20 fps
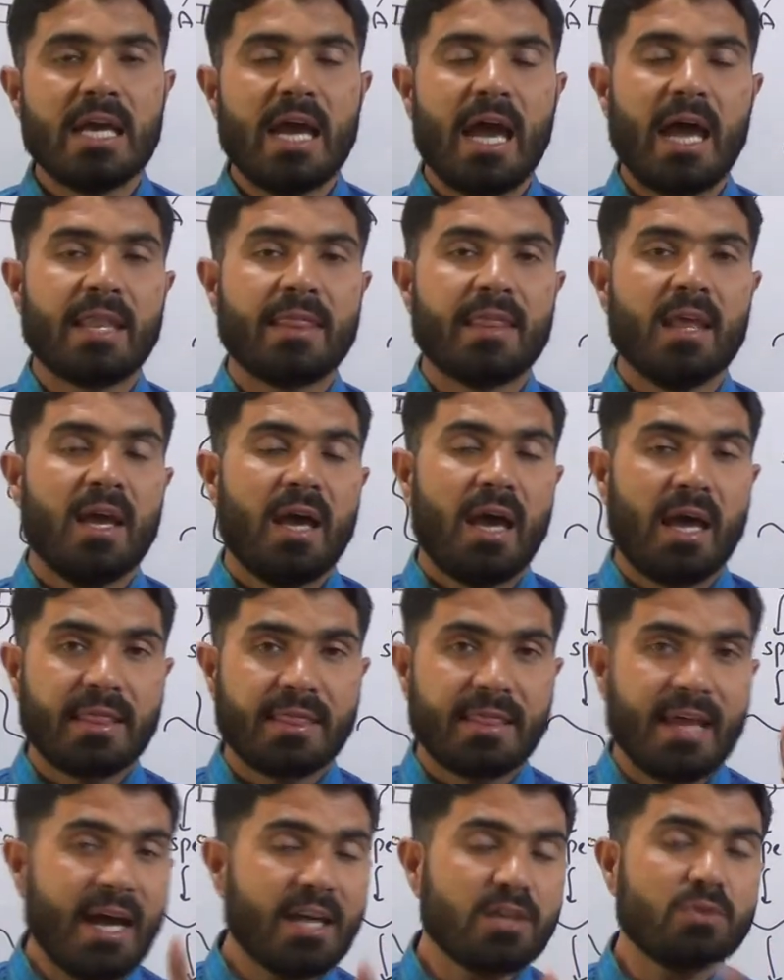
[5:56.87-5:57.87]
And
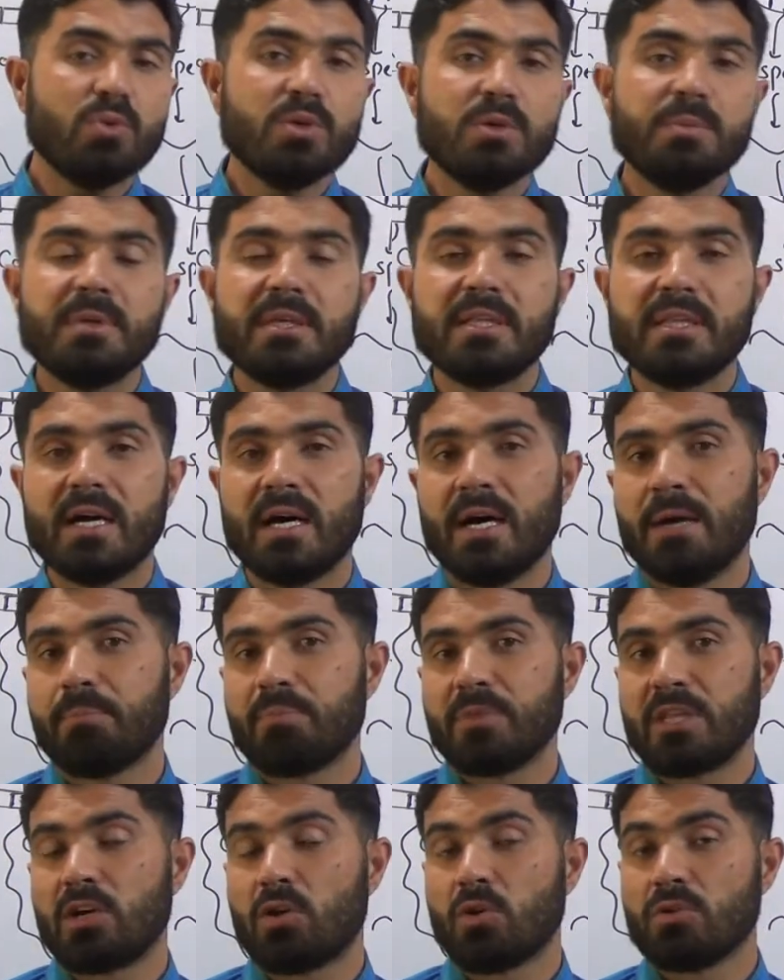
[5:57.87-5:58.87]
that would be
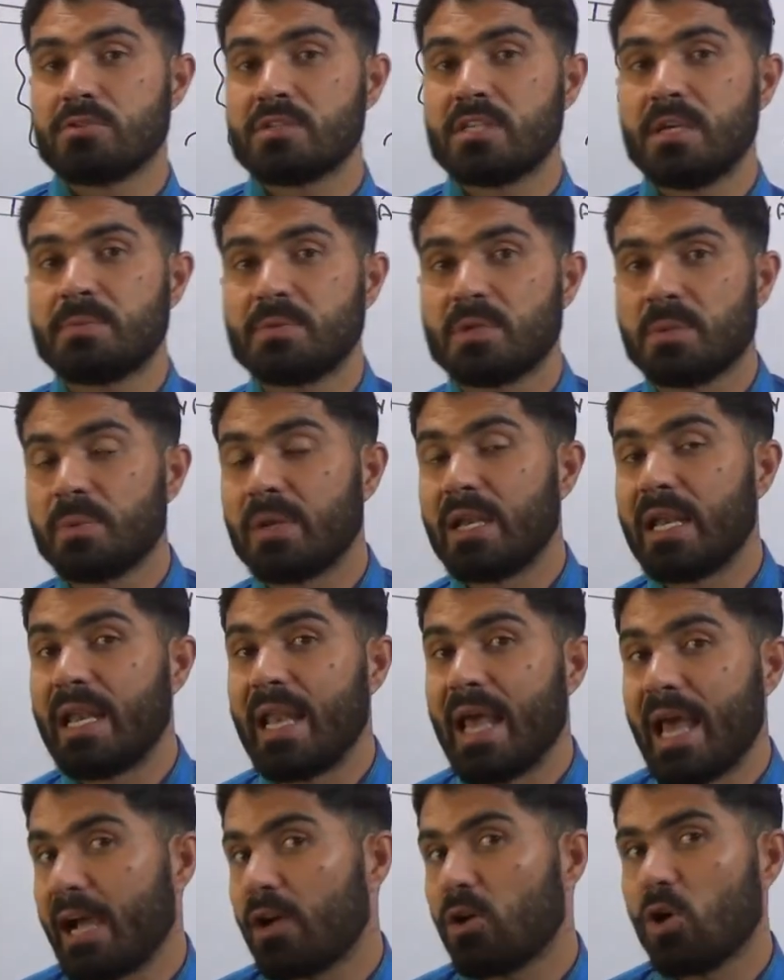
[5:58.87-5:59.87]
the concept of
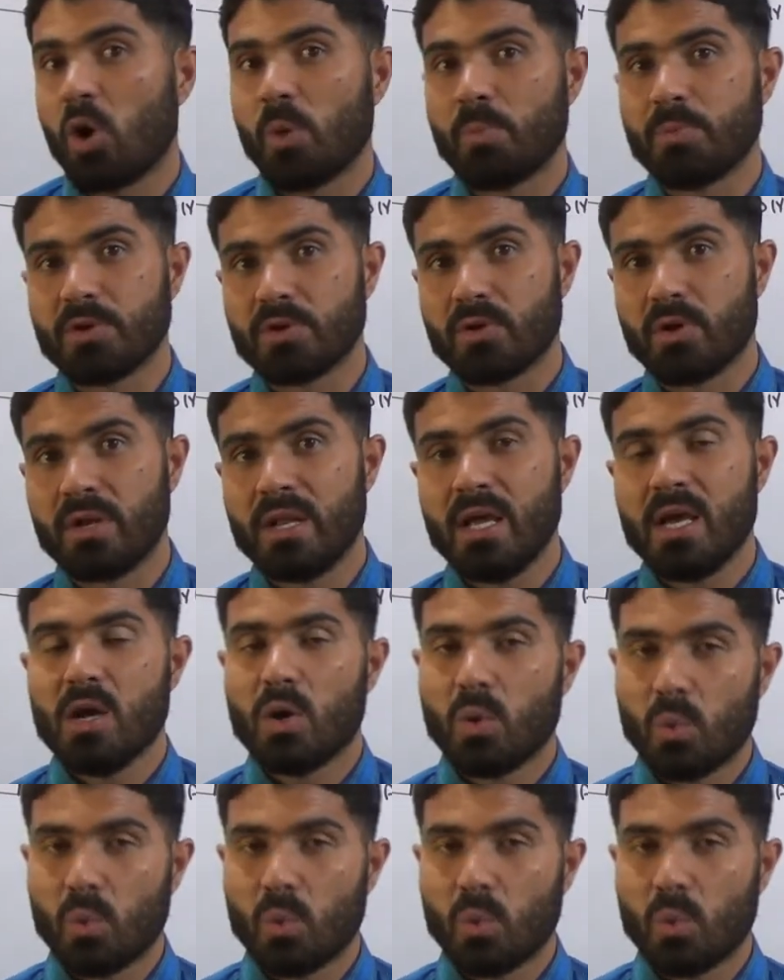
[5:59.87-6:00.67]
lac operon,